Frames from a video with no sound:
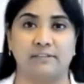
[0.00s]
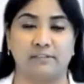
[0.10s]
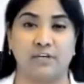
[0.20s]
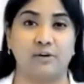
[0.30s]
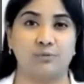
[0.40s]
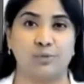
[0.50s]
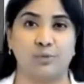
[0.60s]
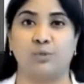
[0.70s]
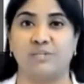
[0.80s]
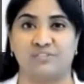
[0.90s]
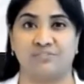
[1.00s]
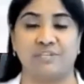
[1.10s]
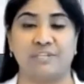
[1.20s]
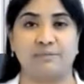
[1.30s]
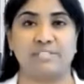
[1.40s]
cover what is the
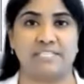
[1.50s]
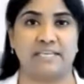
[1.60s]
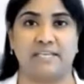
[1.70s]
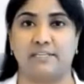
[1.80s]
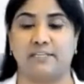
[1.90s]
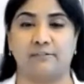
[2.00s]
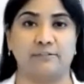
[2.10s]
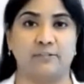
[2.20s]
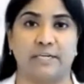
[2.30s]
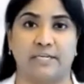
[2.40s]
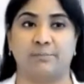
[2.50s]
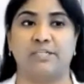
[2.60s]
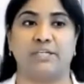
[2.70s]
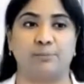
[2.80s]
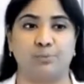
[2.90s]
frequency and the
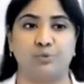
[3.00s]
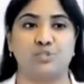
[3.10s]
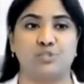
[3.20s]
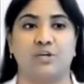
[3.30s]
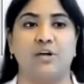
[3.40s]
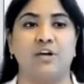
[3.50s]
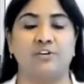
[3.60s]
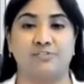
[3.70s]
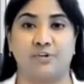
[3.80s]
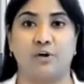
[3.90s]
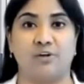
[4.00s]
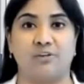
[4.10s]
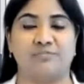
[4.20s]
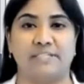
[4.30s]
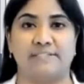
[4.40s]
recommended approach for all of
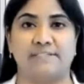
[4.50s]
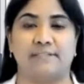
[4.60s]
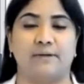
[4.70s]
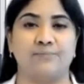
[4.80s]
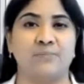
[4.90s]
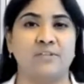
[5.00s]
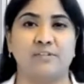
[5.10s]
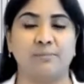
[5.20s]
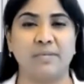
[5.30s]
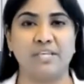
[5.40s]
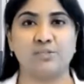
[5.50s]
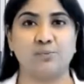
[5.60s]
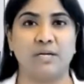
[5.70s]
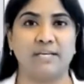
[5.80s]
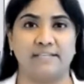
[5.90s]
this. The major
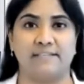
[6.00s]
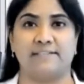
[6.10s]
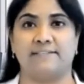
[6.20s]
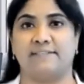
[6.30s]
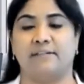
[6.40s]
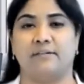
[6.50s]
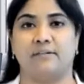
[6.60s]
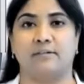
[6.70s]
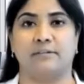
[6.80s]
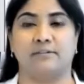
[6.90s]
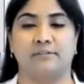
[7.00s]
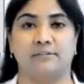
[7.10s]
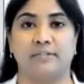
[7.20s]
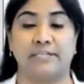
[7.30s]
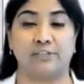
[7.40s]
one is
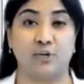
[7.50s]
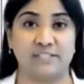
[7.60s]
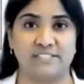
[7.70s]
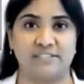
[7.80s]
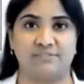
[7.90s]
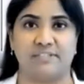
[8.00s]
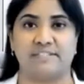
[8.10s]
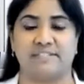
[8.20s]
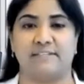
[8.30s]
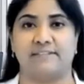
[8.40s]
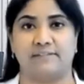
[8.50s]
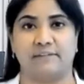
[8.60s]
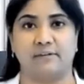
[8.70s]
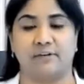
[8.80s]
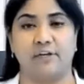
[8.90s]
that caused the difference is
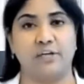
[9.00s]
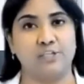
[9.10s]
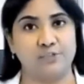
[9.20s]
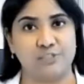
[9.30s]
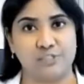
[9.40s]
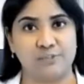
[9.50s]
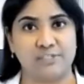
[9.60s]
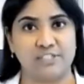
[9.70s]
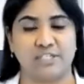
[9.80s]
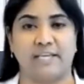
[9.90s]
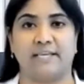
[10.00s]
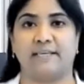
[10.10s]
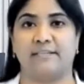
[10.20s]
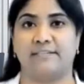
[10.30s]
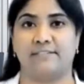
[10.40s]
you issued a check
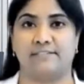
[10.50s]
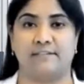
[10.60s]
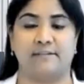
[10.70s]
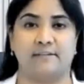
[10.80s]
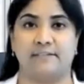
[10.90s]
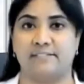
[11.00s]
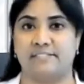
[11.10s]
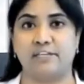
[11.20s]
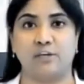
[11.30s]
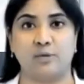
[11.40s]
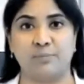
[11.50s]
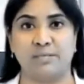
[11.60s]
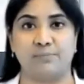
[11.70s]
and it's still not being